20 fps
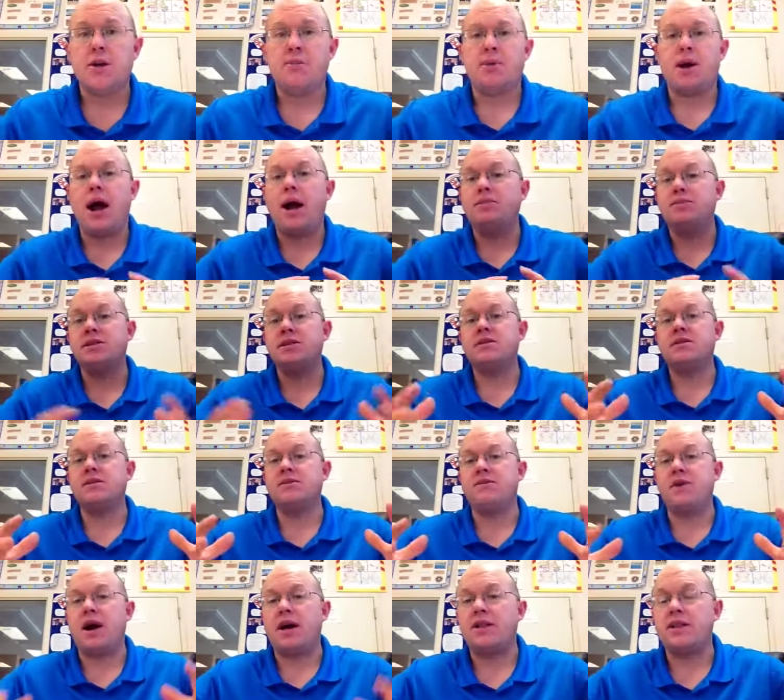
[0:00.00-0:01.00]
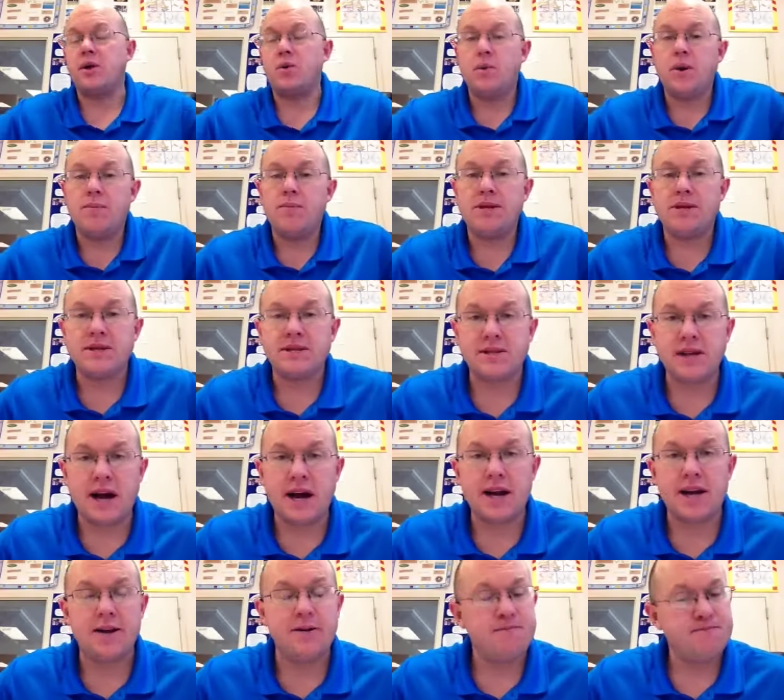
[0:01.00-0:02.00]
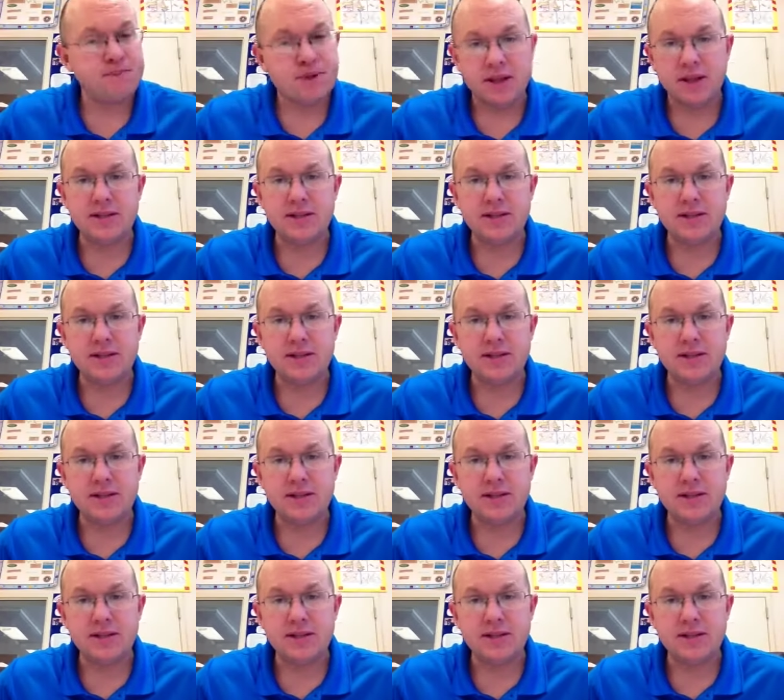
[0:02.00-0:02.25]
Perhaps it's the fact that women decided,